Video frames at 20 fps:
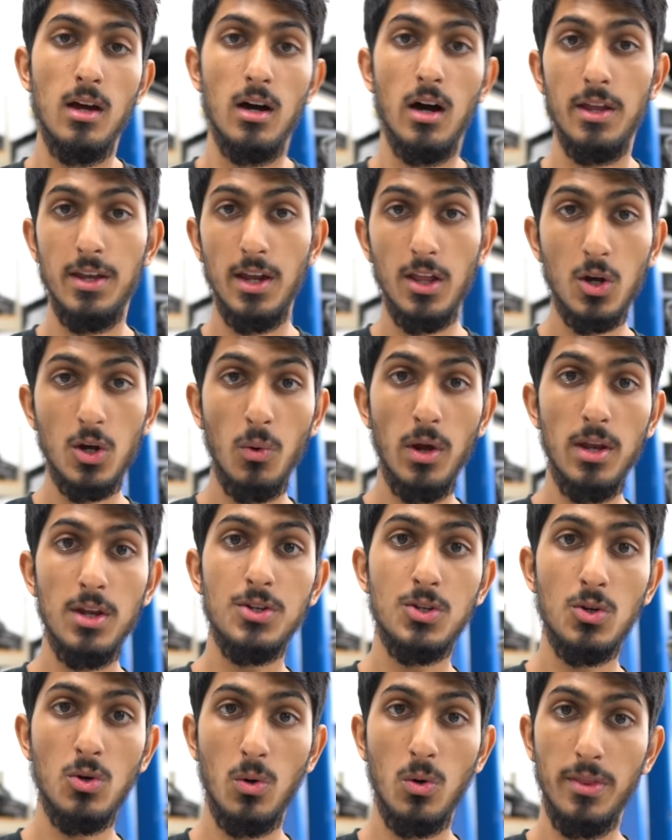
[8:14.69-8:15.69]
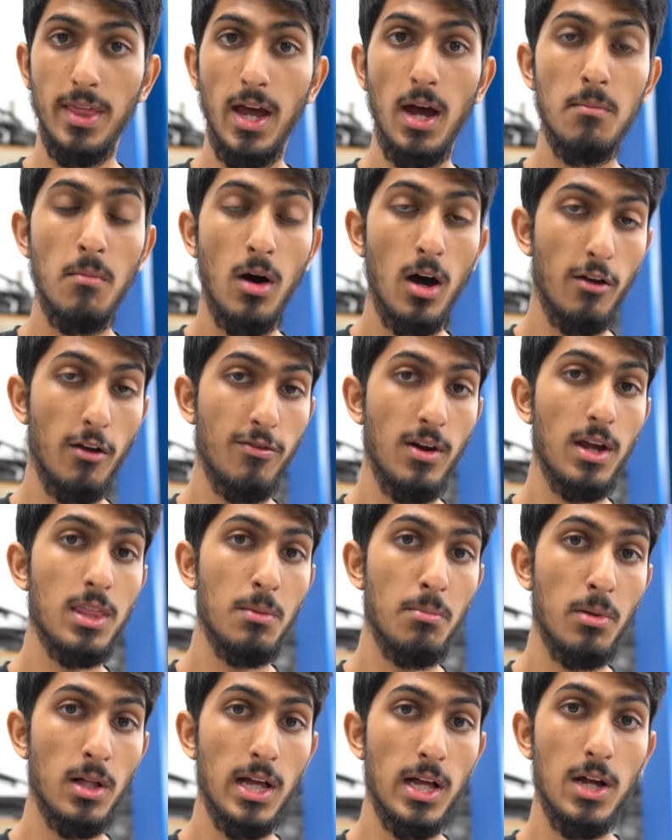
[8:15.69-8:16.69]
Another way to do it without modifying
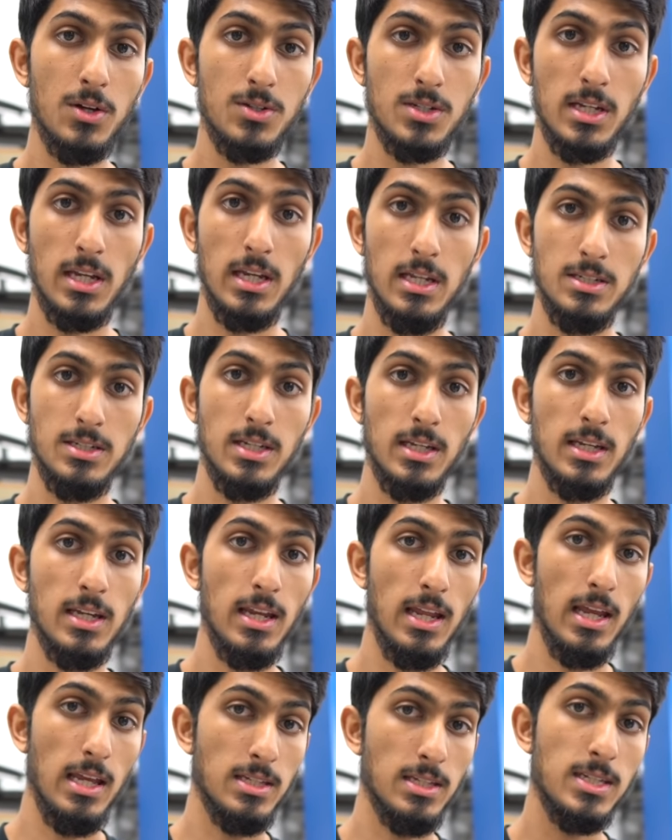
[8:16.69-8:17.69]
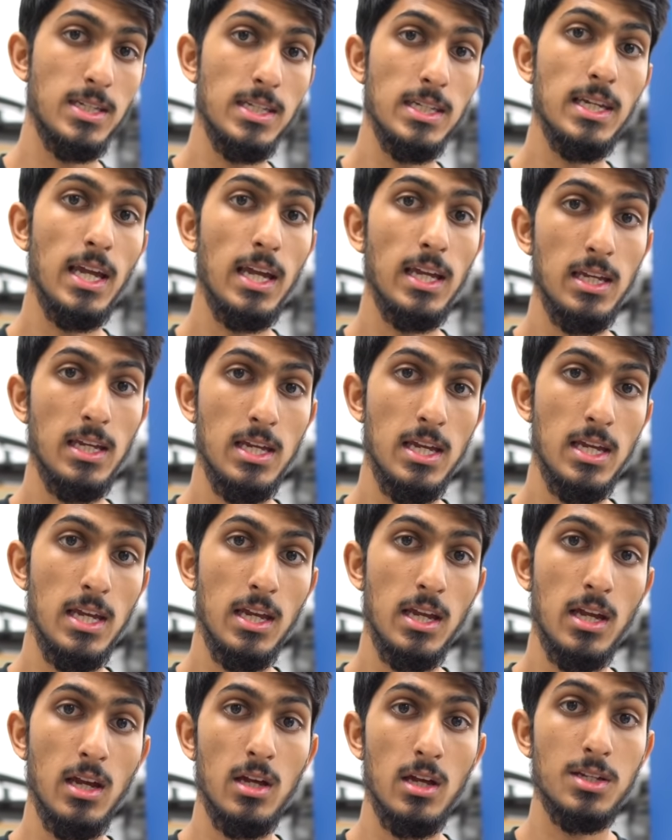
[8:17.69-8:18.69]
the bell housing is to get a
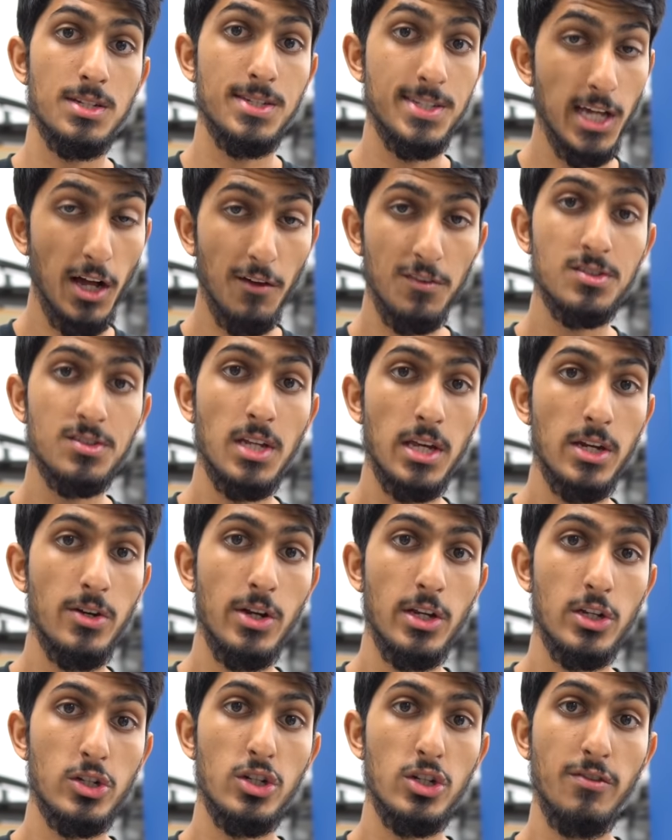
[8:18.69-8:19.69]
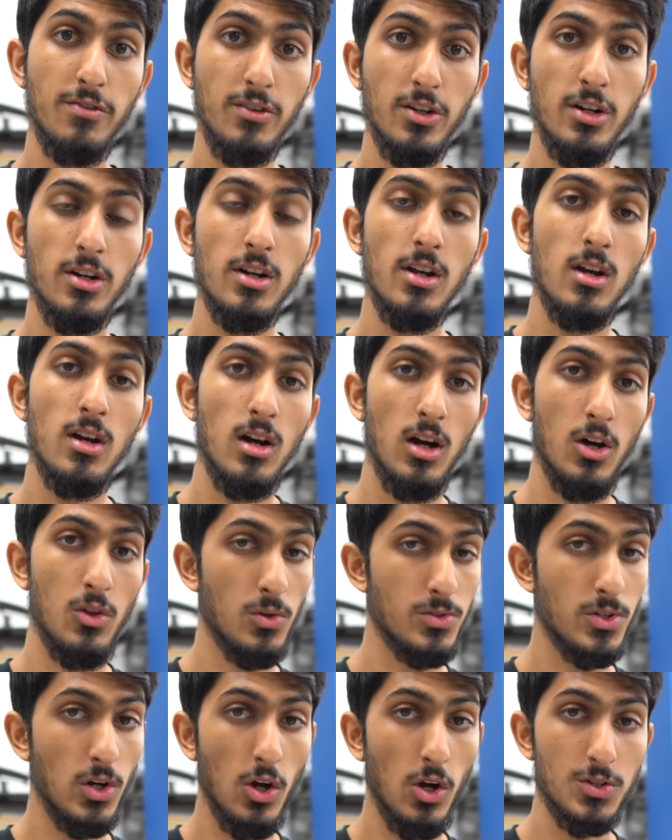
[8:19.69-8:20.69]
CAE self-centering shifter.
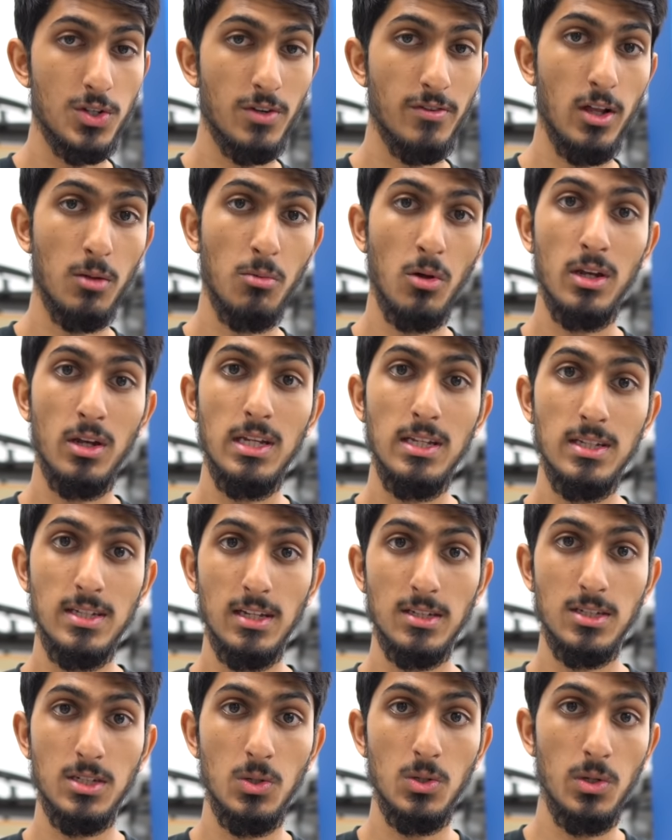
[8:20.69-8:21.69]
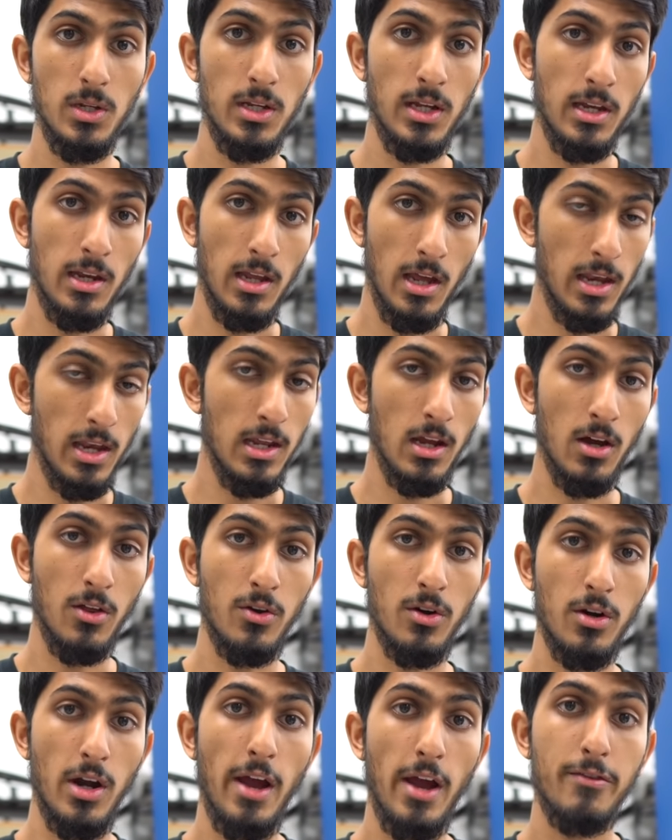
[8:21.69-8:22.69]
Those are also available on ECS Tuning and any
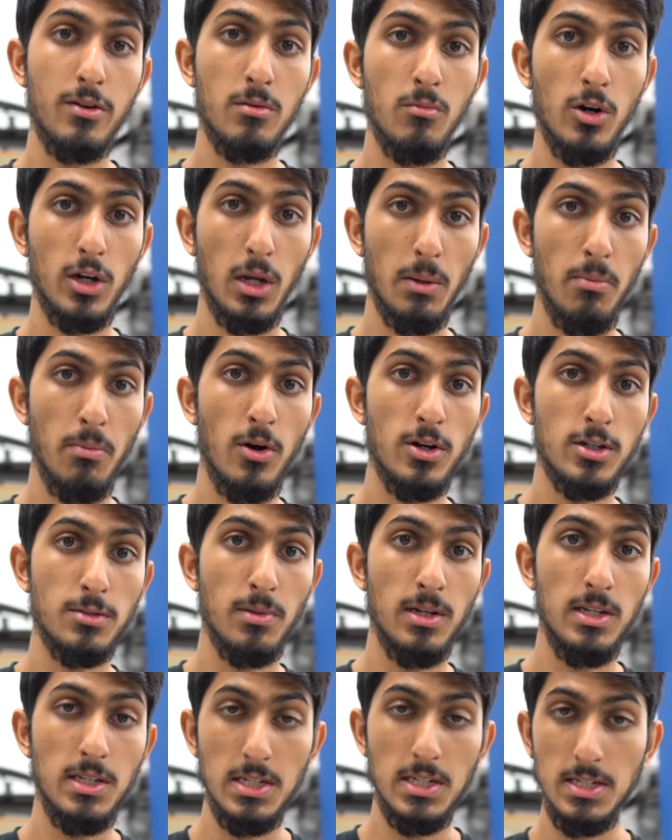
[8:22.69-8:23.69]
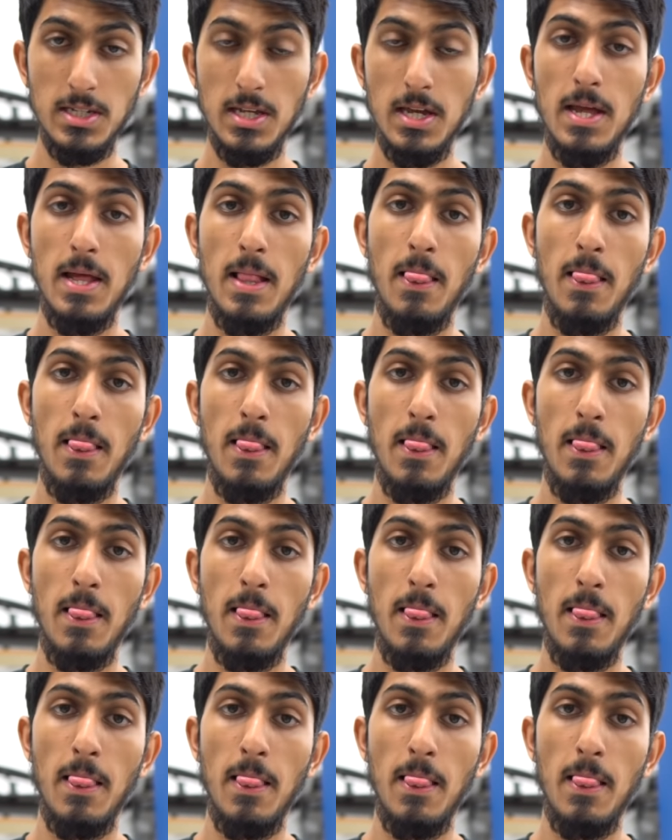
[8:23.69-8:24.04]
other aftermarket parts places.